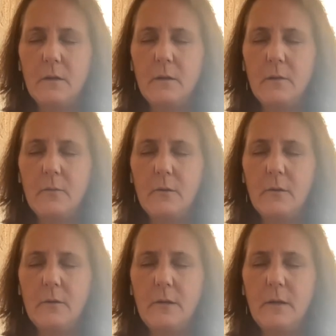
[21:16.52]
We want
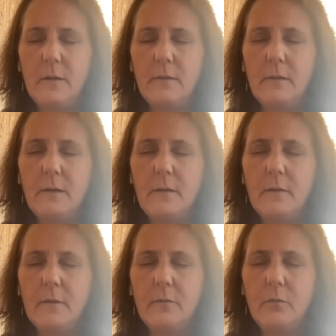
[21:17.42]
to get a
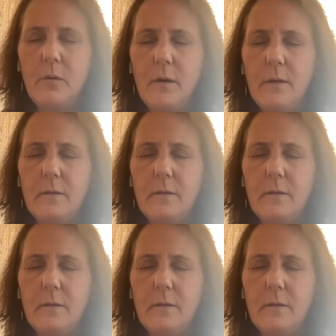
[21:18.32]
sense of what